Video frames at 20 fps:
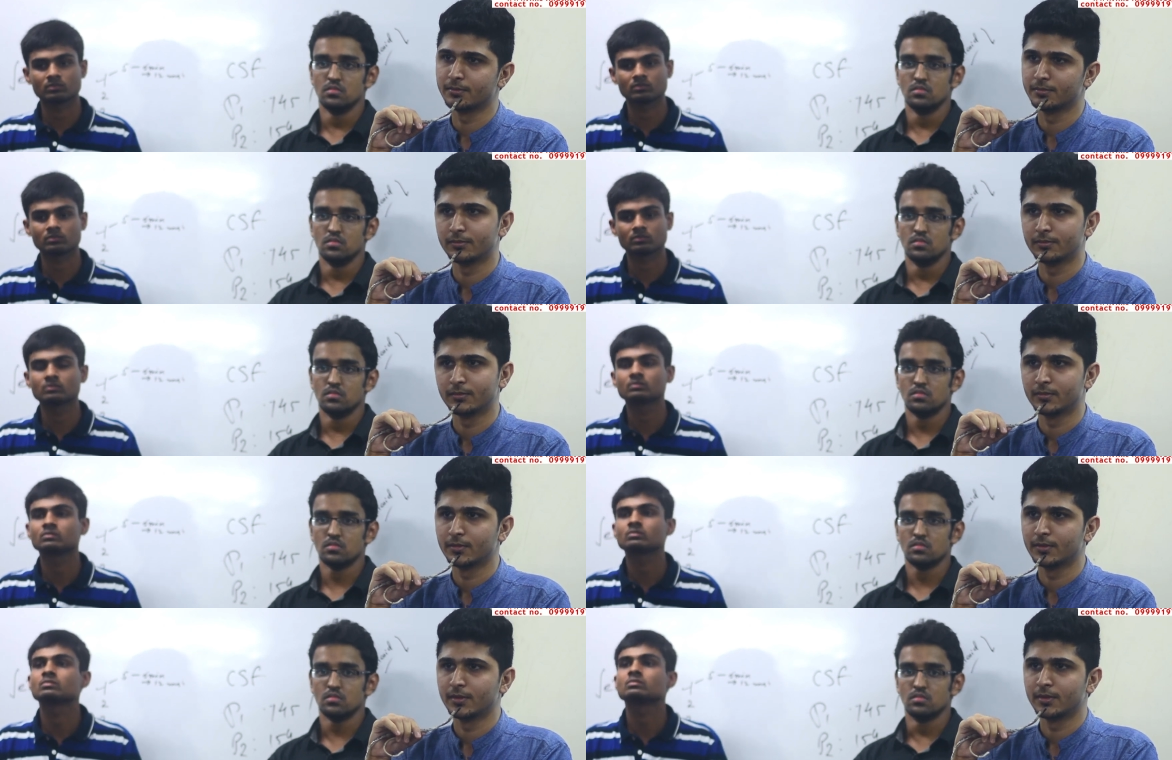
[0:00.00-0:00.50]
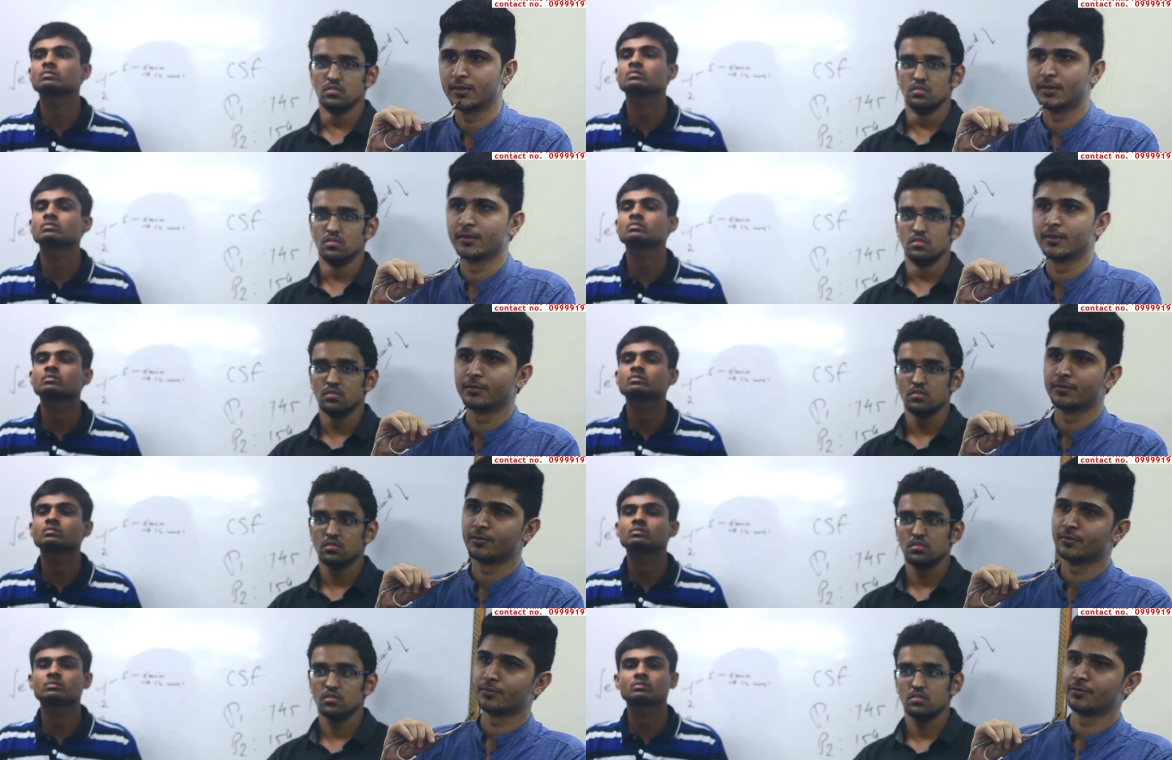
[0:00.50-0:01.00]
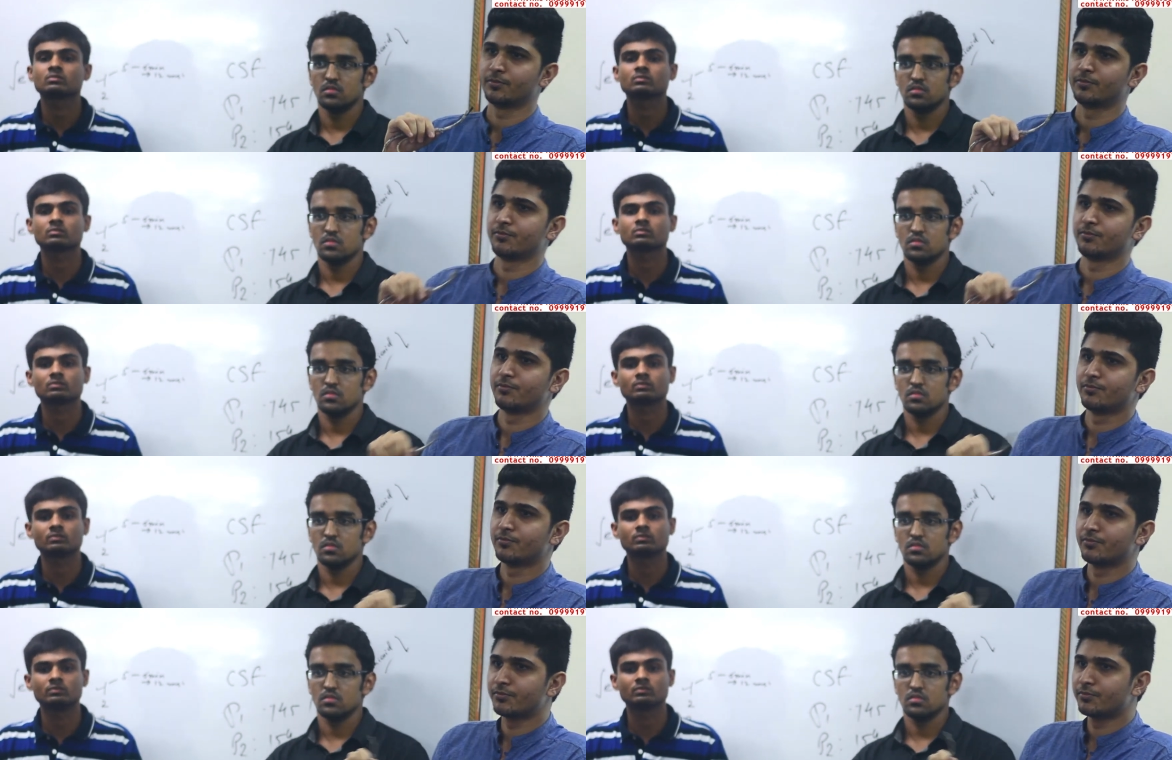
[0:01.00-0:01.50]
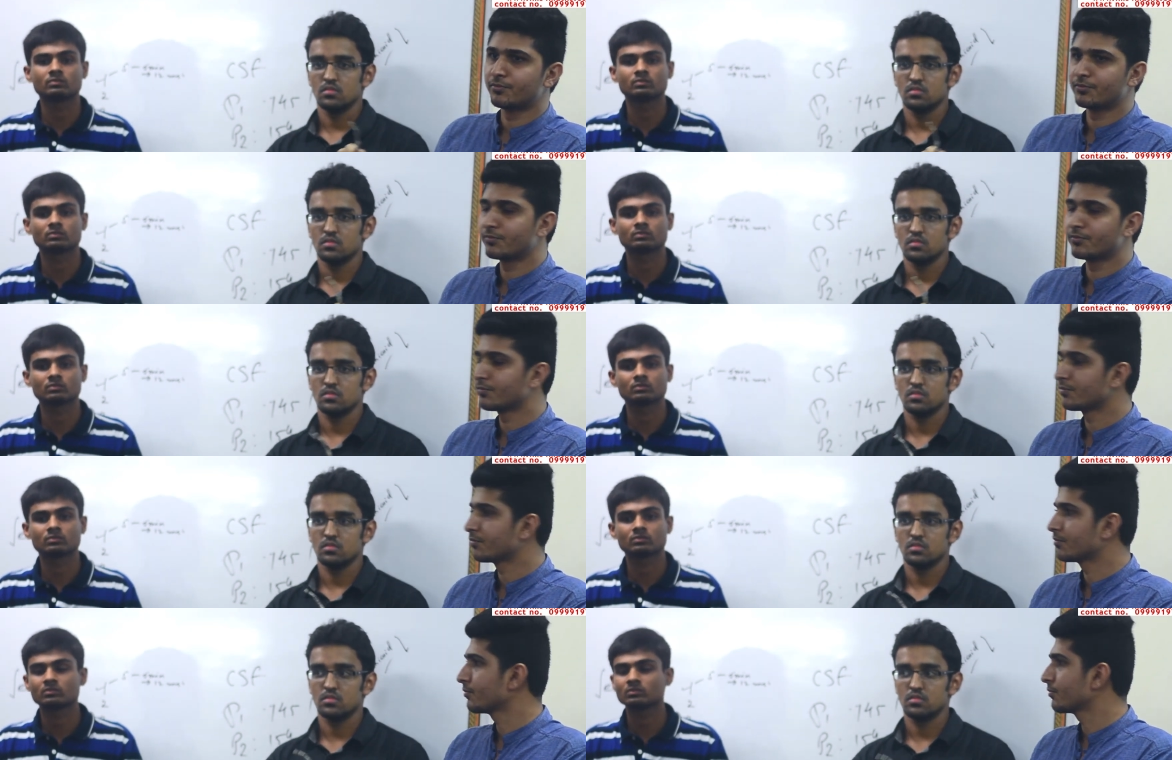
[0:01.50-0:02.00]

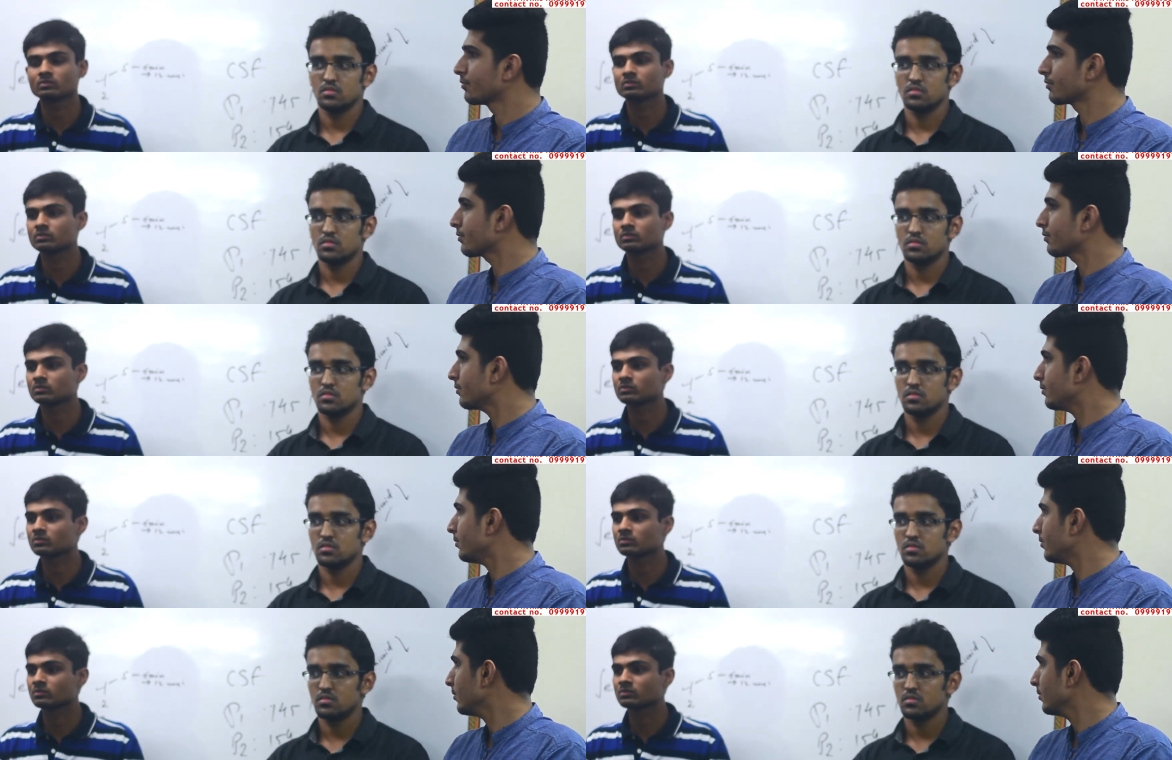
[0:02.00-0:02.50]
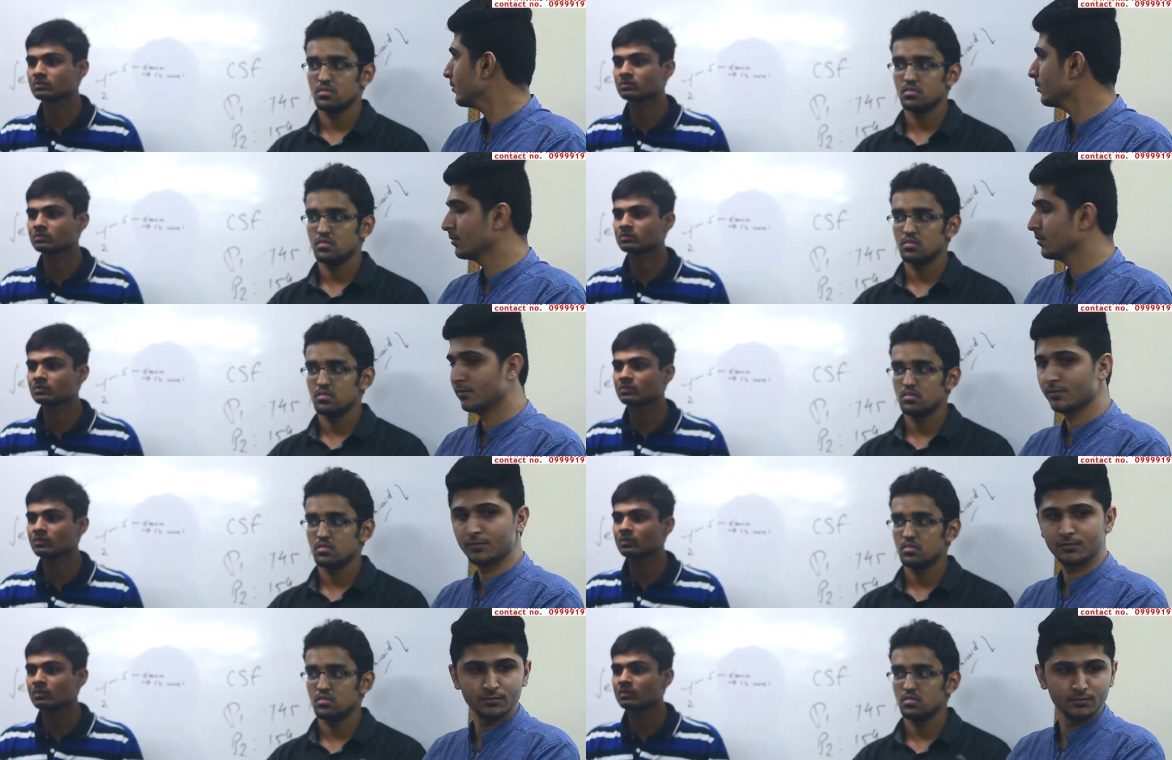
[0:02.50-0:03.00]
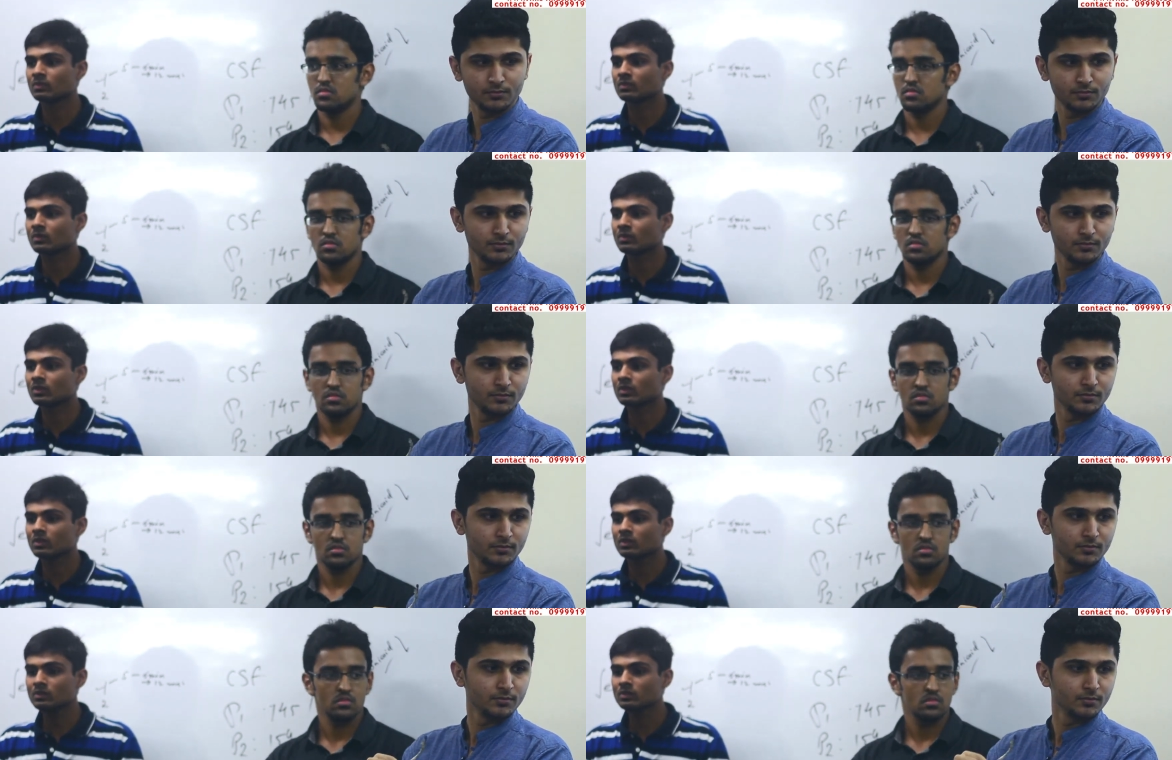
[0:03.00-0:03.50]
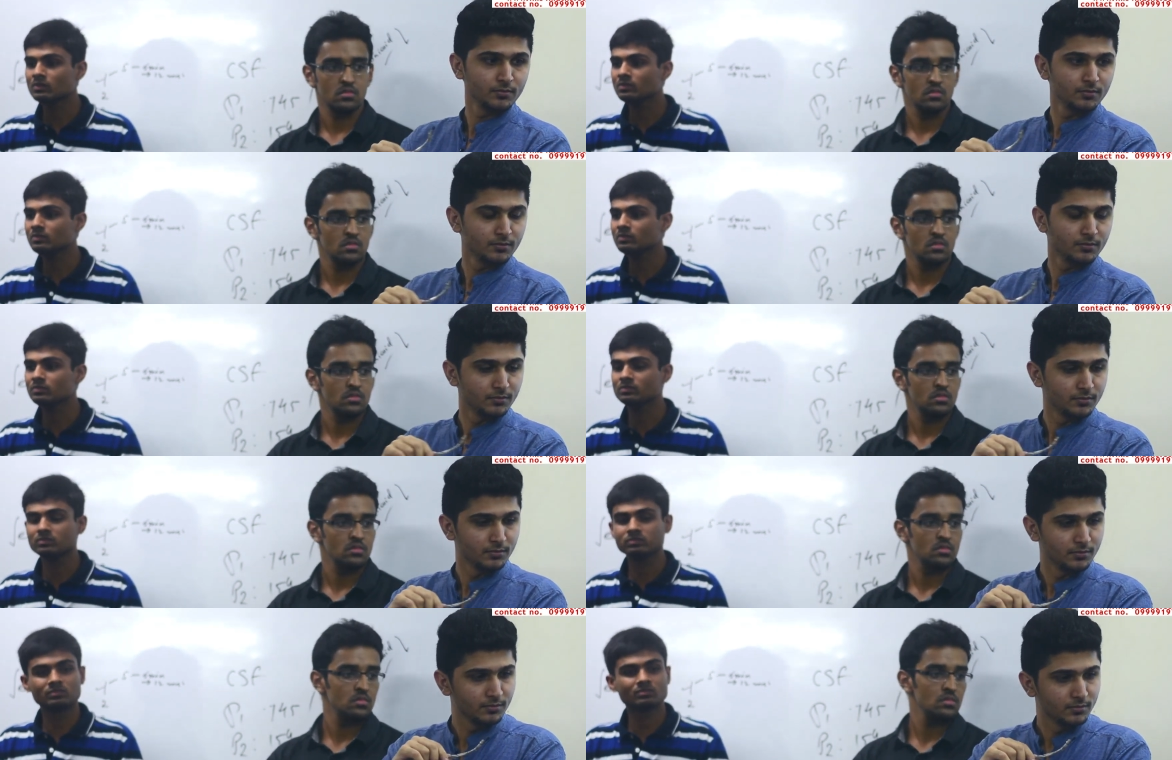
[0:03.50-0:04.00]

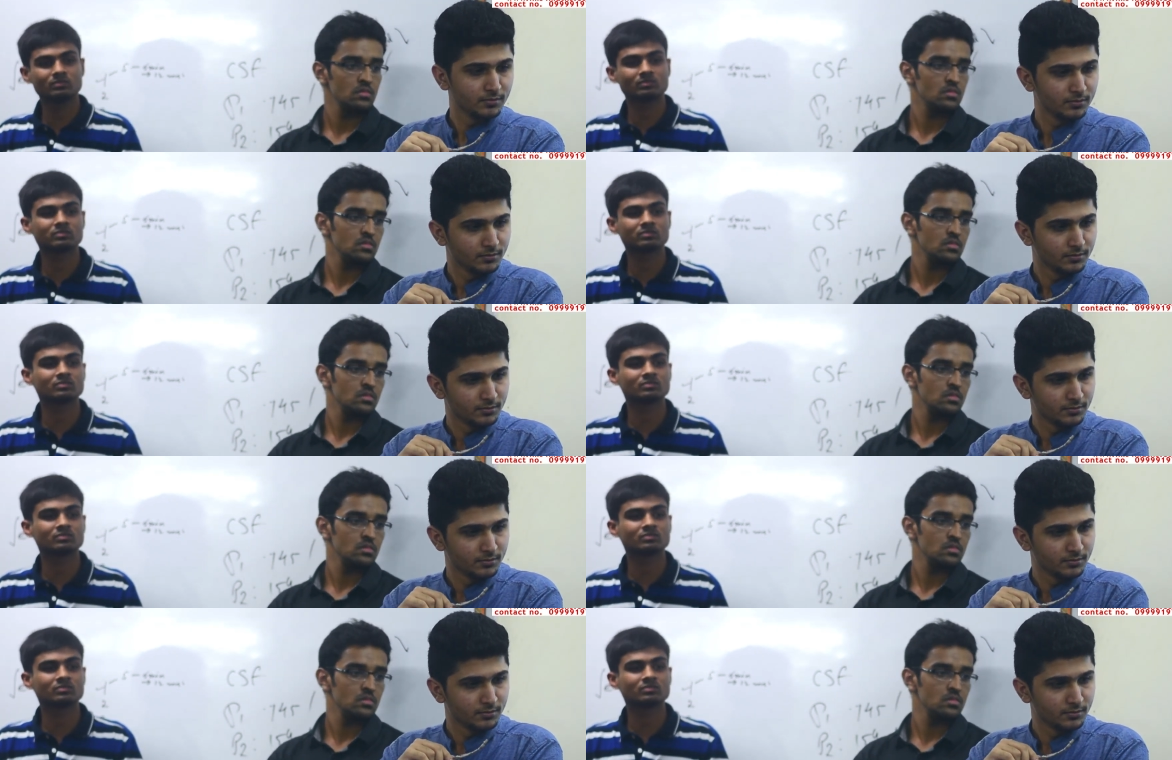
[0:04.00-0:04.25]
[no speech]